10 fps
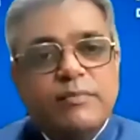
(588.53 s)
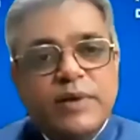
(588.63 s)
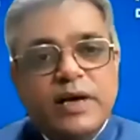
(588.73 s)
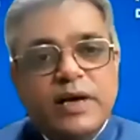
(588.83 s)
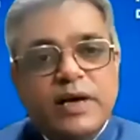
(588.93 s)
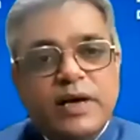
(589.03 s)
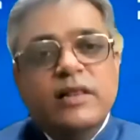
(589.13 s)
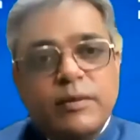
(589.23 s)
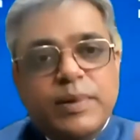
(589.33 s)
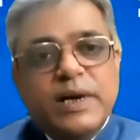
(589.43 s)
me,
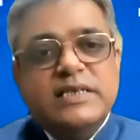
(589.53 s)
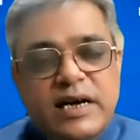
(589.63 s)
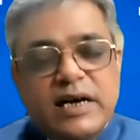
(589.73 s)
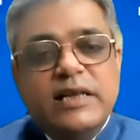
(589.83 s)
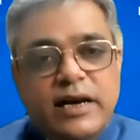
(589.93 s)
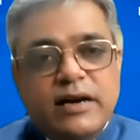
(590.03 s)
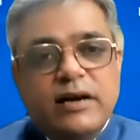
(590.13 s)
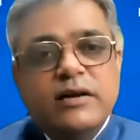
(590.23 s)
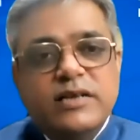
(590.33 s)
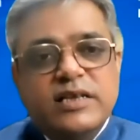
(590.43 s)
the president then,
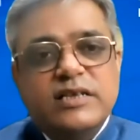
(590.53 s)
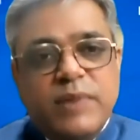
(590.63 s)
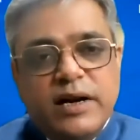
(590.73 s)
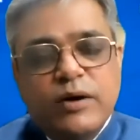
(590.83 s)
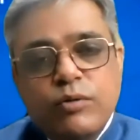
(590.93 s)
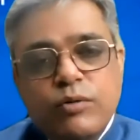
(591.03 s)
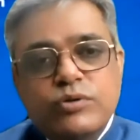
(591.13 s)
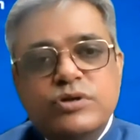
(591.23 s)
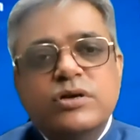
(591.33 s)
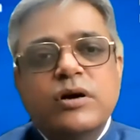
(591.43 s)
Satish Mane,
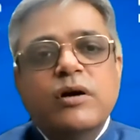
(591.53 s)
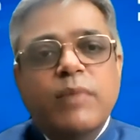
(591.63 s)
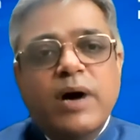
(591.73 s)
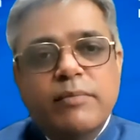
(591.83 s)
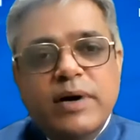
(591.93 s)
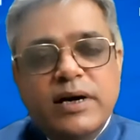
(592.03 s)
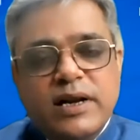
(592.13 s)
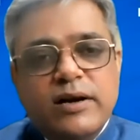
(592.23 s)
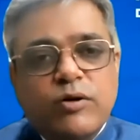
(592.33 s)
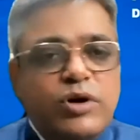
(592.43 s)
who's my mentor
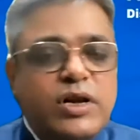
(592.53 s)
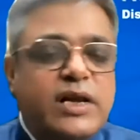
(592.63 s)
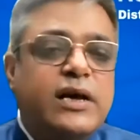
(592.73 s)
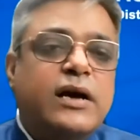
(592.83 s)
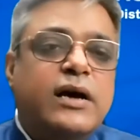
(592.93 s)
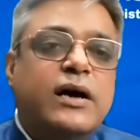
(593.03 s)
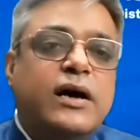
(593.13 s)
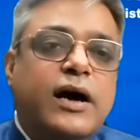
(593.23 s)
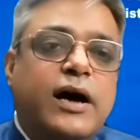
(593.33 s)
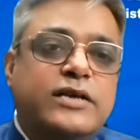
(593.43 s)
in Rotary,
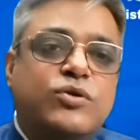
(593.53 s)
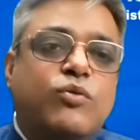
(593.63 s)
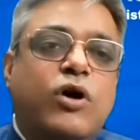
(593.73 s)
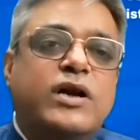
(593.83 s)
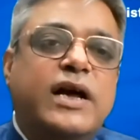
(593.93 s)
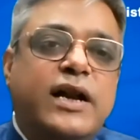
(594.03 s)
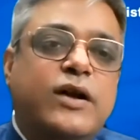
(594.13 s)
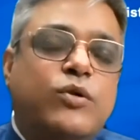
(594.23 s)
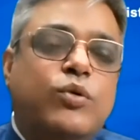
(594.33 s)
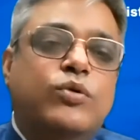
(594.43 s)
as to what can I
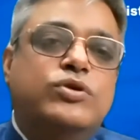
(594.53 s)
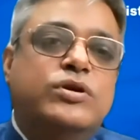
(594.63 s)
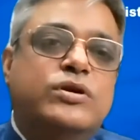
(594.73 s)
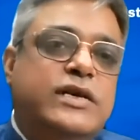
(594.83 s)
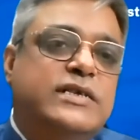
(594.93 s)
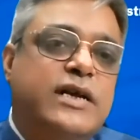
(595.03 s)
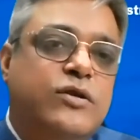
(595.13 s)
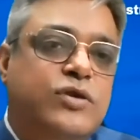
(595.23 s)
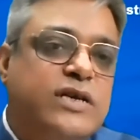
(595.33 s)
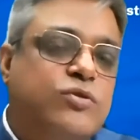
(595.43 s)
do. He
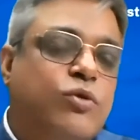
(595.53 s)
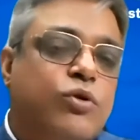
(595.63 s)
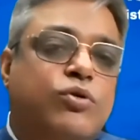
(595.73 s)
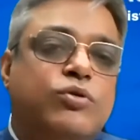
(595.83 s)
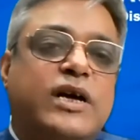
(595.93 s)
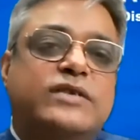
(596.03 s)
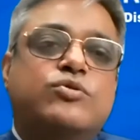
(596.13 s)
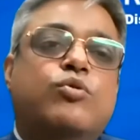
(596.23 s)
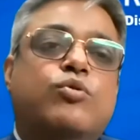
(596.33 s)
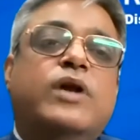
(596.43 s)
said, just go to that
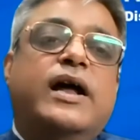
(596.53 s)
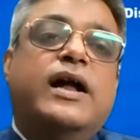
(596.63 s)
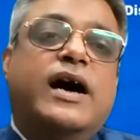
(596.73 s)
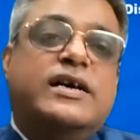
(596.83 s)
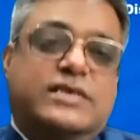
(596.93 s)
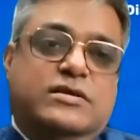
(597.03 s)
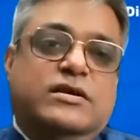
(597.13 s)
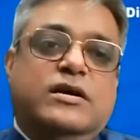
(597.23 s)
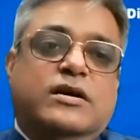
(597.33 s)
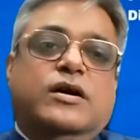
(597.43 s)
school and ask.
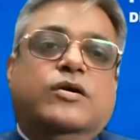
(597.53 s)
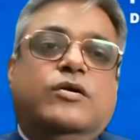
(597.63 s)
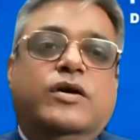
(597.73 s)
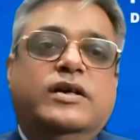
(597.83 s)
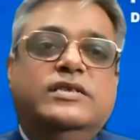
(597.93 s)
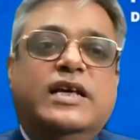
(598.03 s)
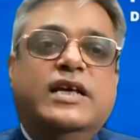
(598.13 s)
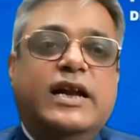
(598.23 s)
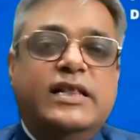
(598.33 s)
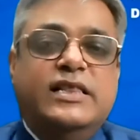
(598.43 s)
is there
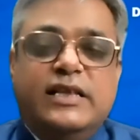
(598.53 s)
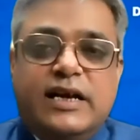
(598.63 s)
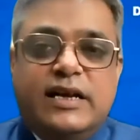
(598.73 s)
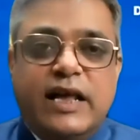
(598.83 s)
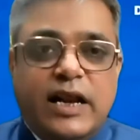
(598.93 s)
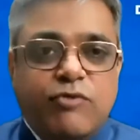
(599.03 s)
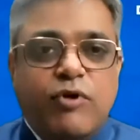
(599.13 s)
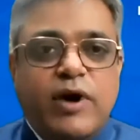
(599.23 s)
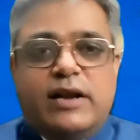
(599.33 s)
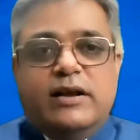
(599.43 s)
anything that they
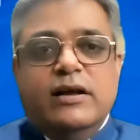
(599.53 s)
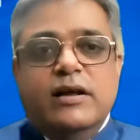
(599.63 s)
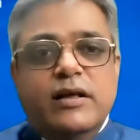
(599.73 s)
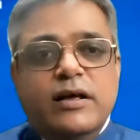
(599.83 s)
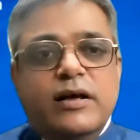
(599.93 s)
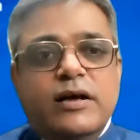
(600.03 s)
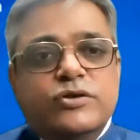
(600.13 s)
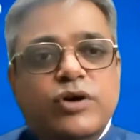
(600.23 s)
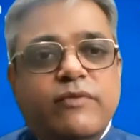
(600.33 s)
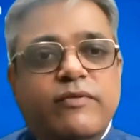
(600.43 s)
require?
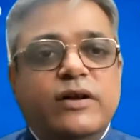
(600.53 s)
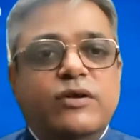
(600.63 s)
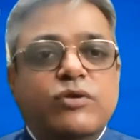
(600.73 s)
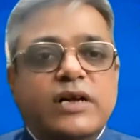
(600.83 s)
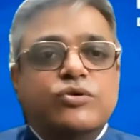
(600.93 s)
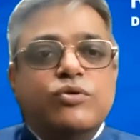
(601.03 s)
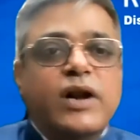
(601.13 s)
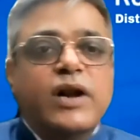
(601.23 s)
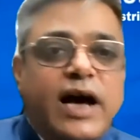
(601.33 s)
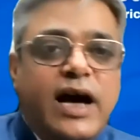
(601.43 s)
So I went to that school
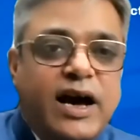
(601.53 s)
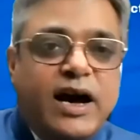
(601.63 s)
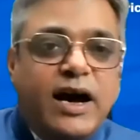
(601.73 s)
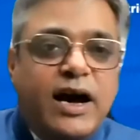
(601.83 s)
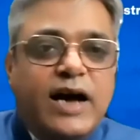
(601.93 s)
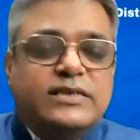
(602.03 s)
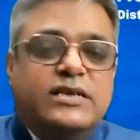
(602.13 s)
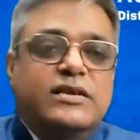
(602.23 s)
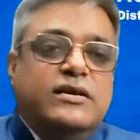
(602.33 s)
and I asked